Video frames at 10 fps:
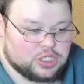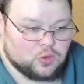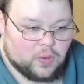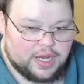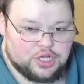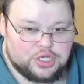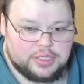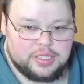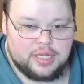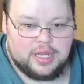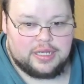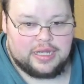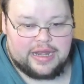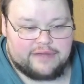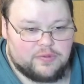situation,
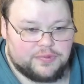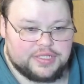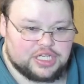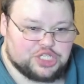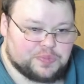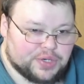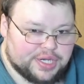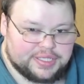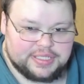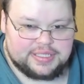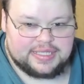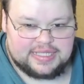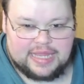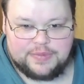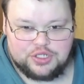not everyone's experience is the
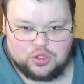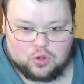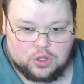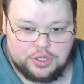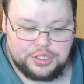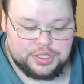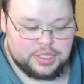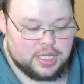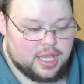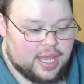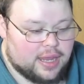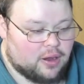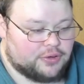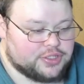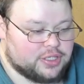same as yours.
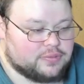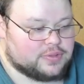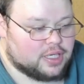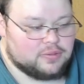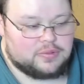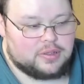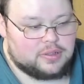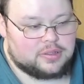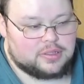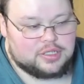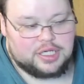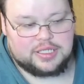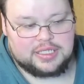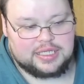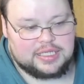And also, don't
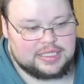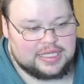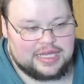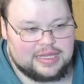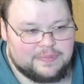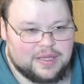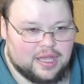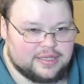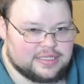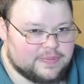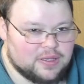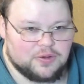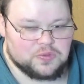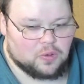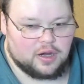just say that because something
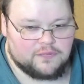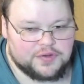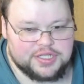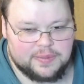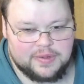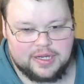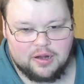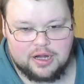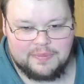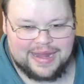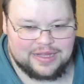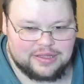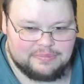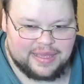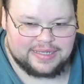goes wrong for someone, it
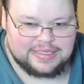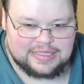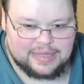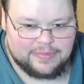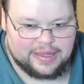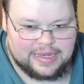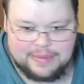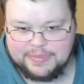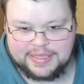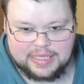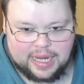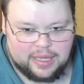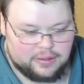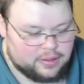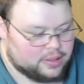automatically makes them an
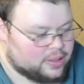imbecile.